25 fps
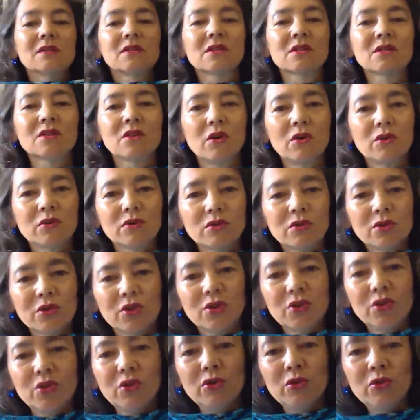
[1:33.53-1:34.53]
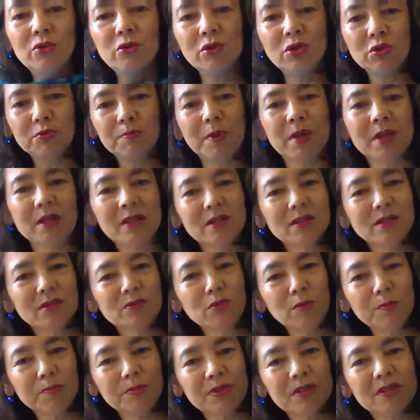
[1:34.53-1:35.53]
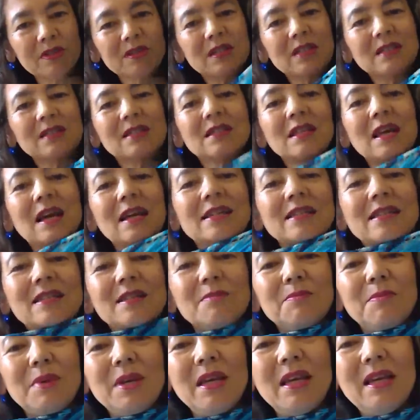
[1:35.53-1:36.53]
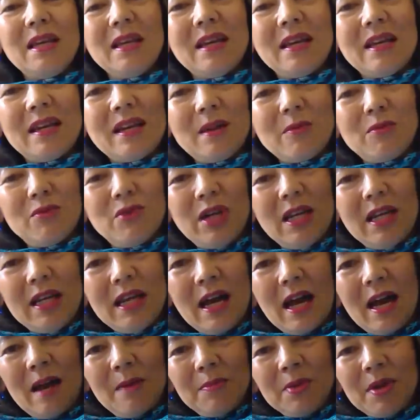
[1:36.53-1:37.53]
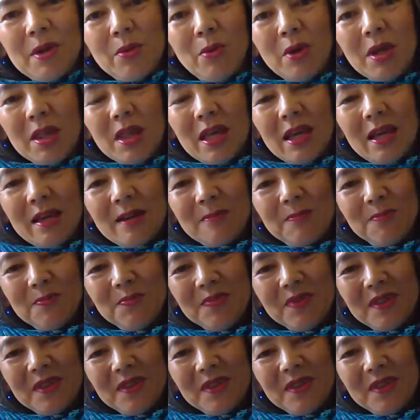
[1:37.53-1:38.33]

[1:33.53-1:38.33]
not huge, but it's nice and big, and I'm really happy with it.